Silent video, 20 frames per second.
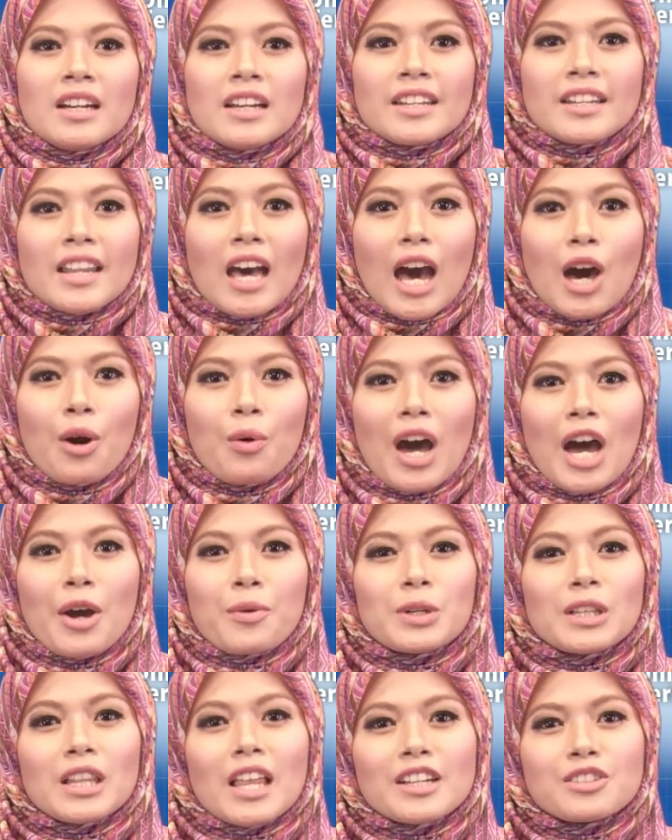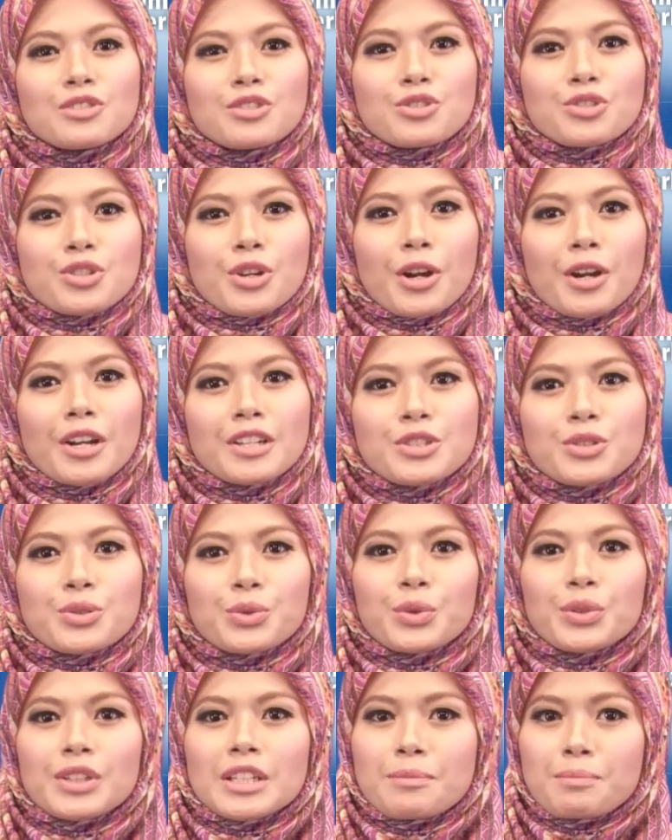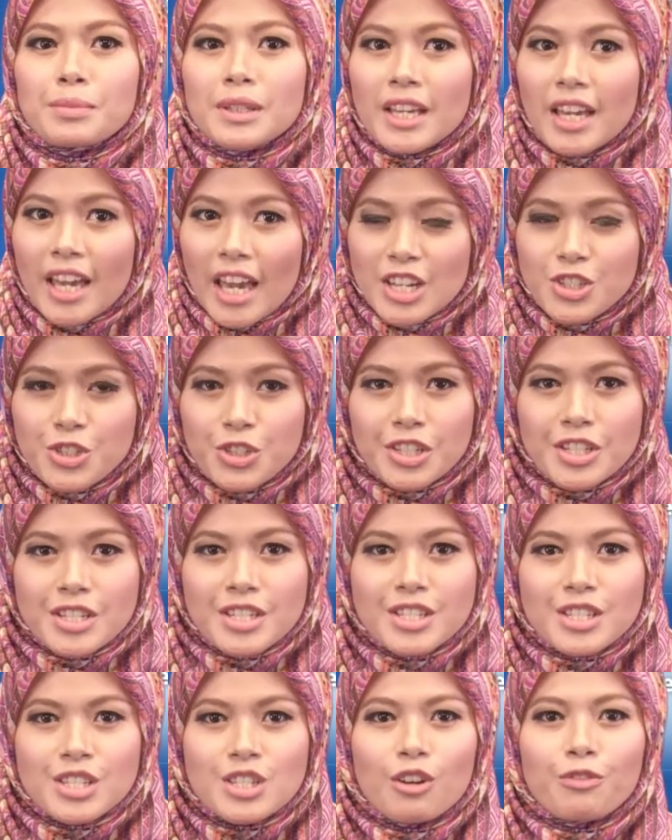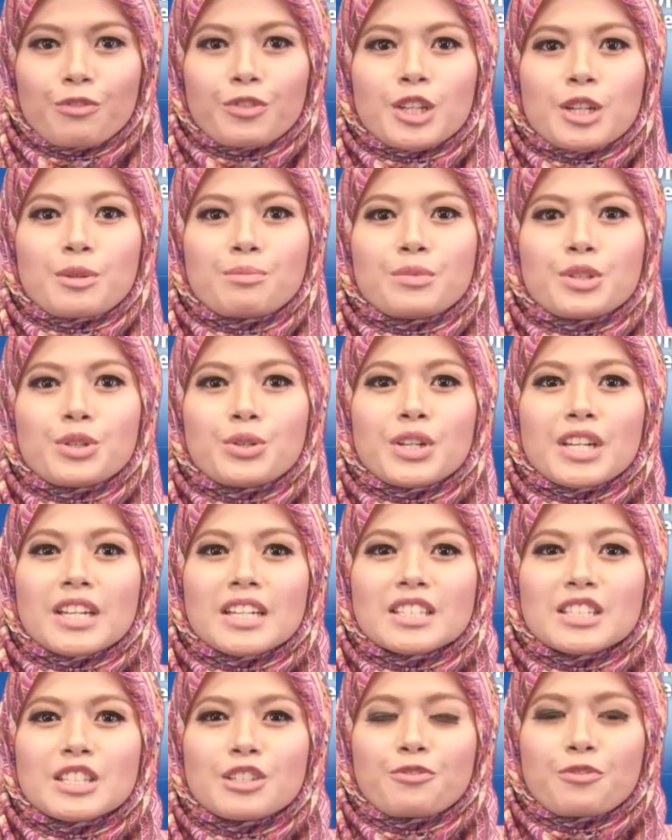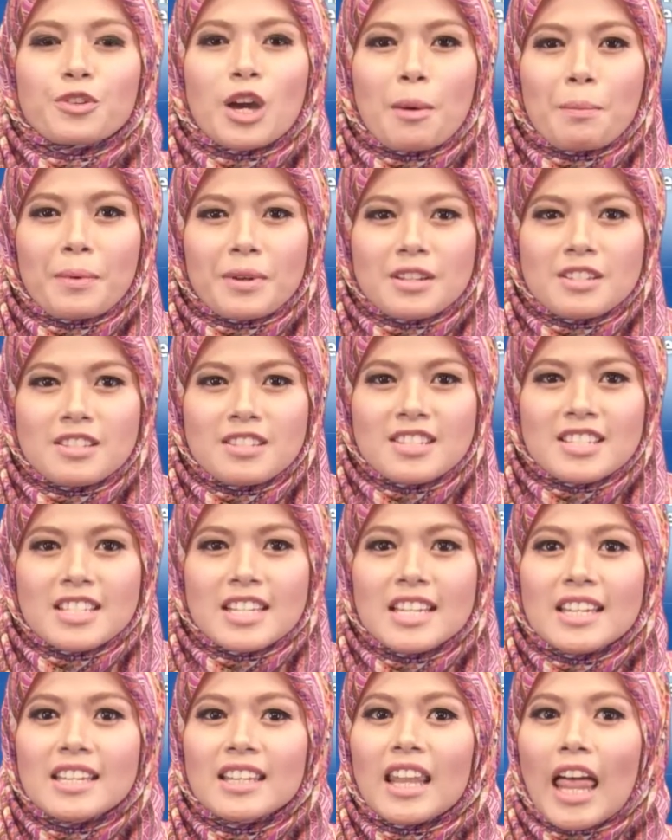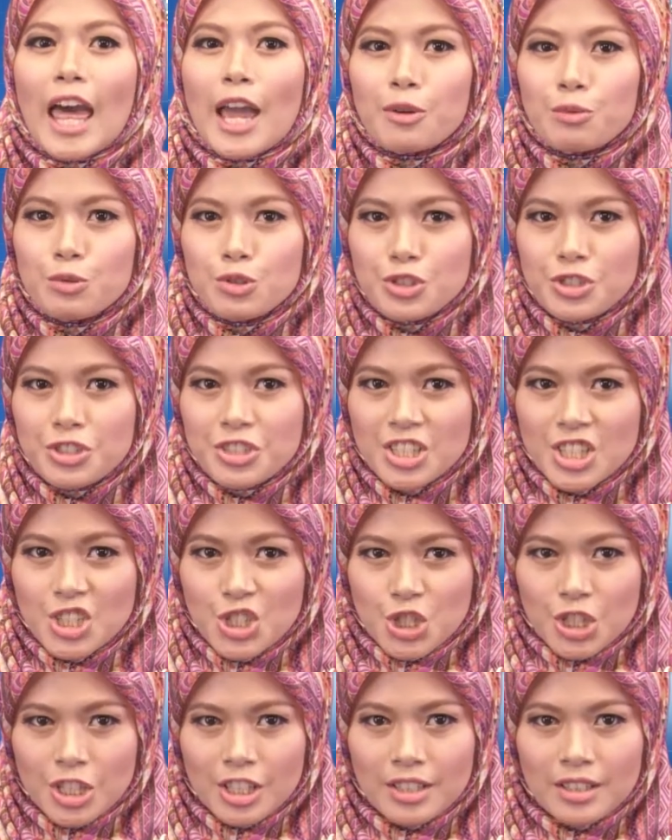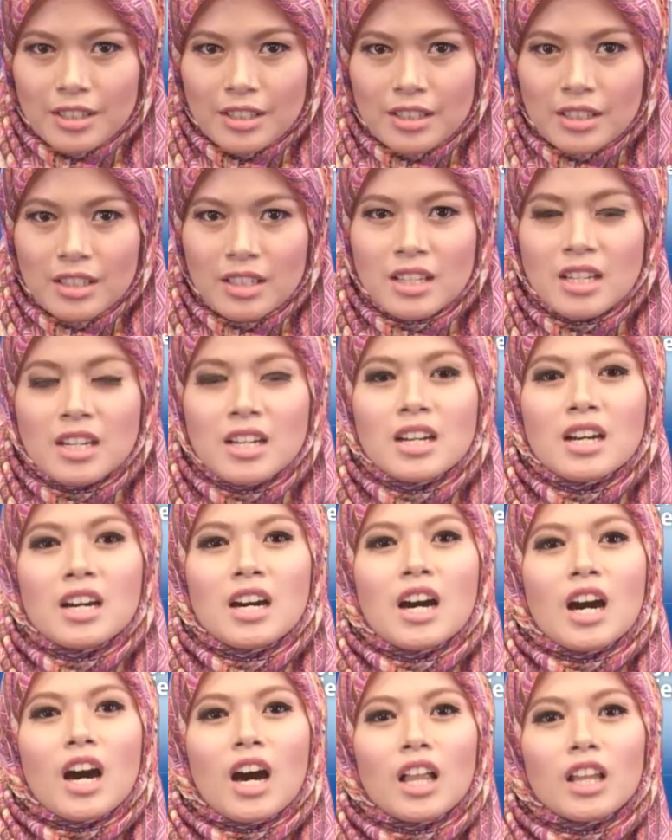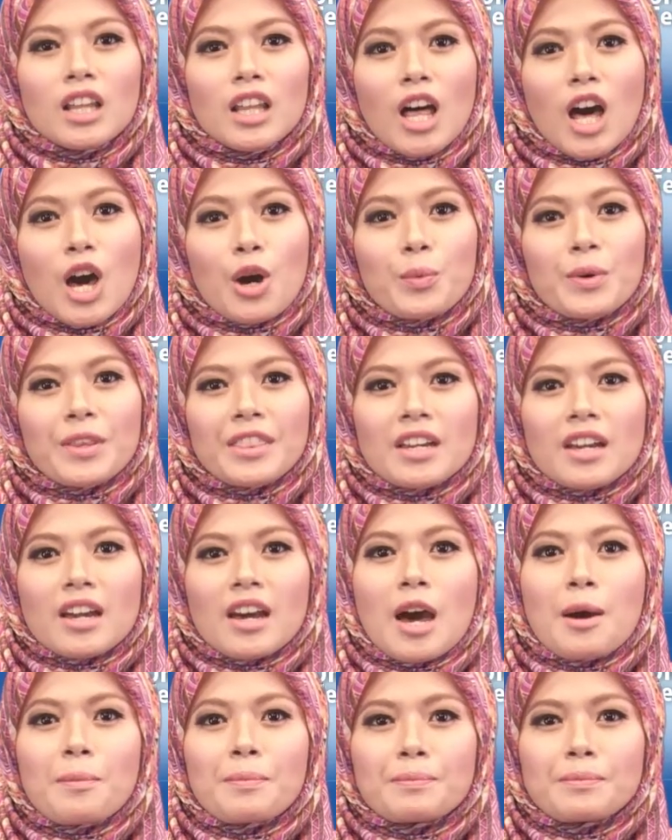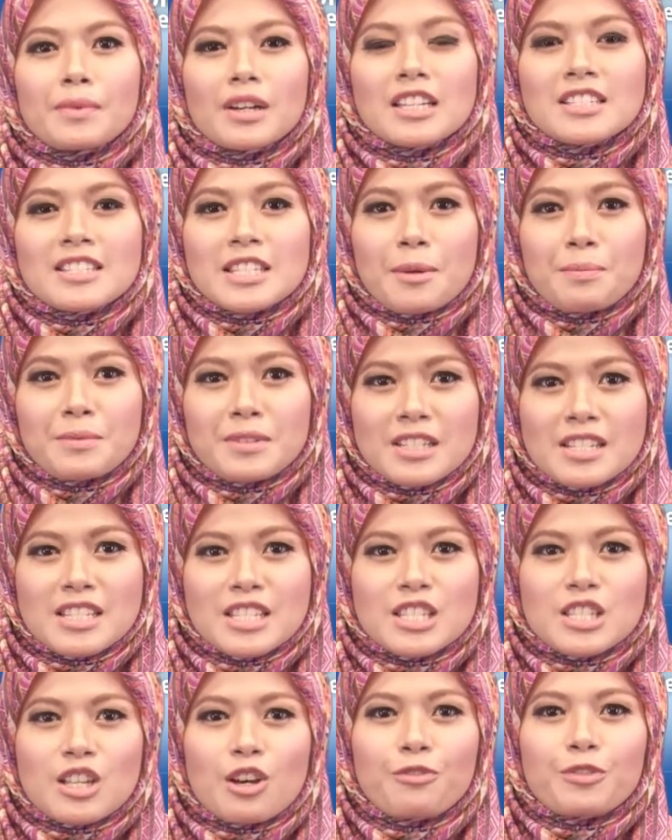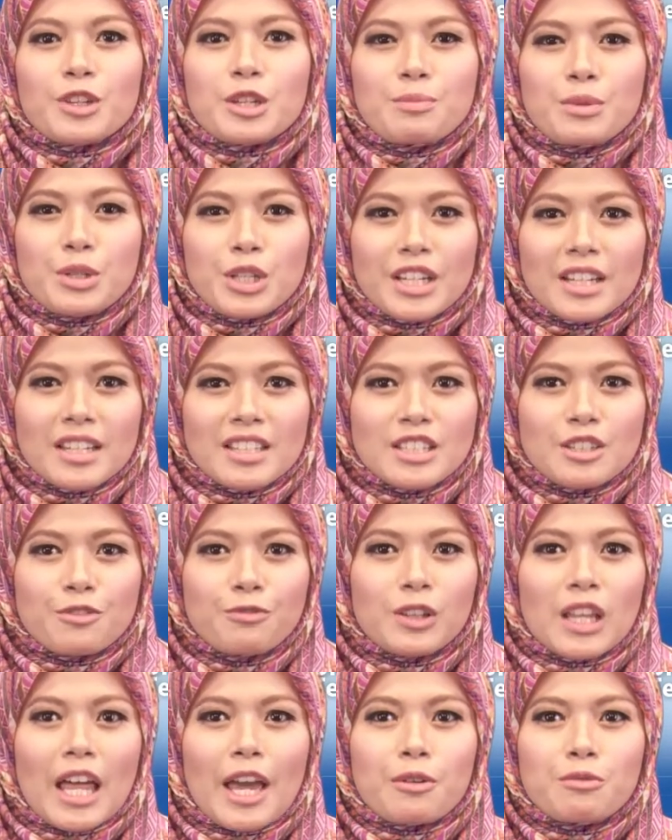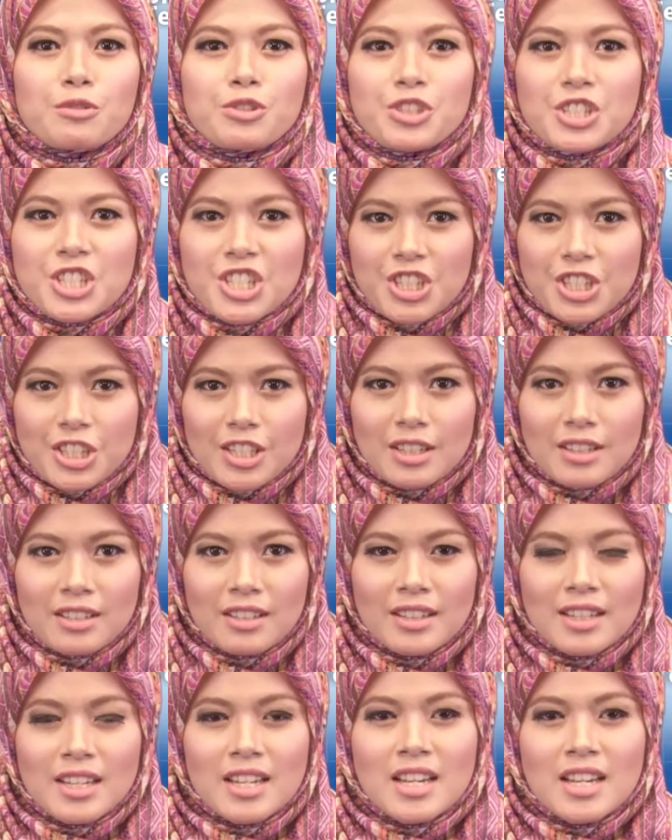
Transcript: Now, I would like to turn to implications of communicative competence in language teaching. Along with the acceptance of communicative language teaching